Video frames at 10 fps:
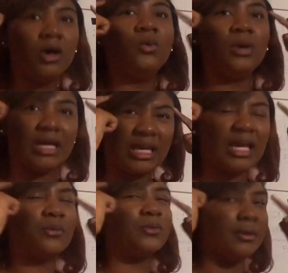We
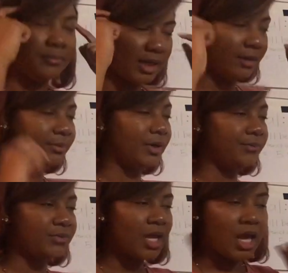can remember.
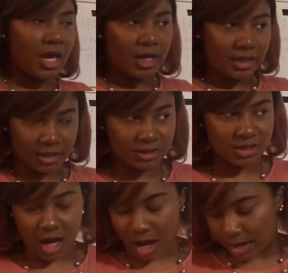Good
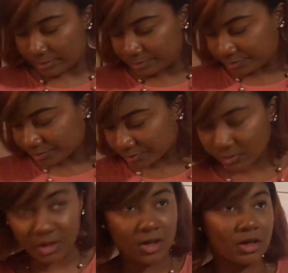job.
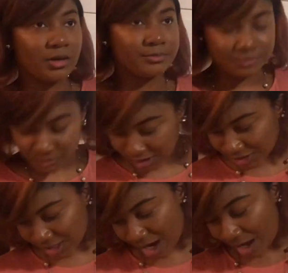Good
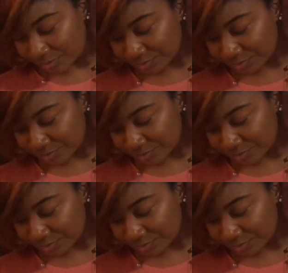job.